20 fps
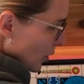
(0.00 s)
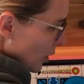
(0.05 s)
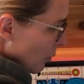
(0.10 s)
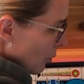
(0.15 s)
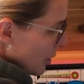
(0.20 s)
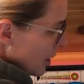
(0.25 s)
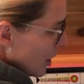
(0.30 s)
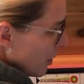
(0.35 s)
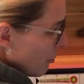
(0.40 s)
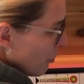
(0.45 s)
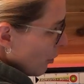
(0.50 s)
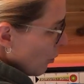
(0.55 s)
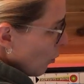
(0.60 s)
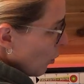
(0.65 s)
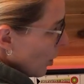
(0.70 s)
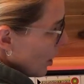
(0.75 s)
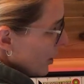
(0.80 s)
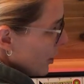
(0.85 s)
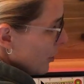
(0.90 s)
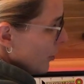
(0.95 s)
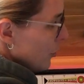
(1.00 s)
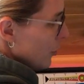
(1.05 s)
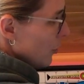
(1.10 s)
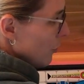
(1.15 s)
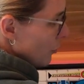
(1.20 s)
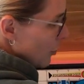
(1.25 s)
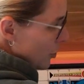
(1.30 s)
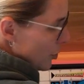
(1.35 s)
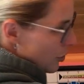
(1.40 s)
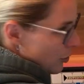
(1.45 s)
We did it for 1. You can do it
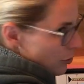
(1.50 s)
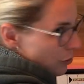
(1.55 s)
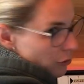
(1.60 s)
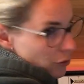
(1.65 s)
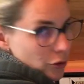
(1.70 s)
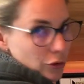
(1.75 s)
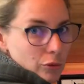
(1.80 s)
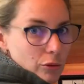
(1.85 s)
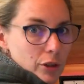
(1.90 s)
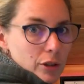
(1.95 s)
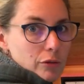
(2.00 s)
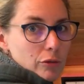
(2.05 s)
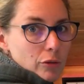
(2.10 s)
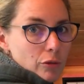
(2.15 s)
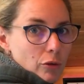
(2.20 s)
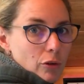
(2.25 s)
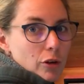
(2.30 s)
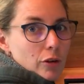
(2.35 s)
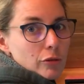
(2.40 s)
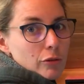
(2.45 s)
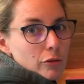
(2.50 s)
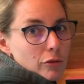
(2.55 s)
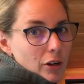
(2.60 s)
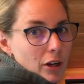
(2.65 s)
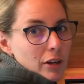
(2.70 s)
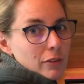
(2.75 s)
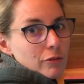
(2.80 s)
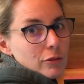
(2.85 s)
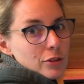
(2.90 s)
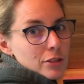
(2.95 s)
for 2, for 3, for 4, for
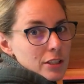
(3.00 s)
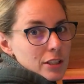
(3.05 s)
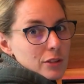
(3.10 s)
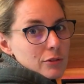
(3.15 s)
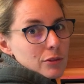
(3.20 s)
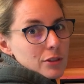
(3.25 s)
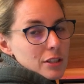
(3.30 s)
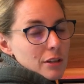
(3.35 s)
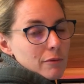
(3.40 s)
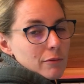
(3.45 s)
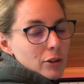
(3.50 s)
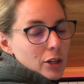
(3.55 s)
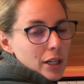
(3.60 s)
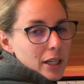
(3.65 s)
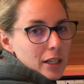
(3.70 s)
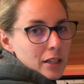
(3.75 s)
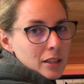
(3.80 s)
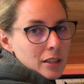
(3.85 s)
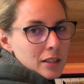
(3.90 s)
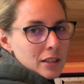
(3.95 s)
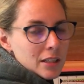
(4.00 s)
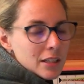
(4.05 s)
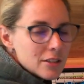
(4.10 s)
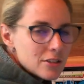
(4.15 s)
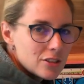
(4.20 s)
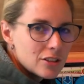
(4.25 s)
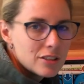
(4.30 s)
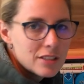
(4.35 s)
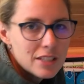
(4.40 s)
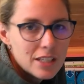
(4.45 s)
5, for 6, for 7, for 8. It's
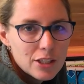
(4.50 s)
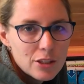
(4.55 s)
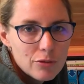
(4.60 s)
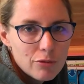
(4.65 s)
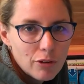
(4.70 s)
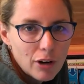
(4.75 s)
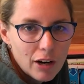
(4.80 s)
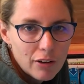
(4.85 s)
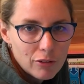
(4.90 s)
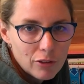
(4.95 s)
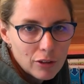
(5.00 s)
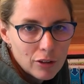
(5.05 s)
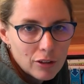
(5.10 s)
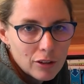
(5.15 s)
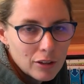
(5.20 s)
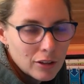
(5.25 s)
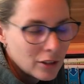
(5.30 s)
just going to take you forever.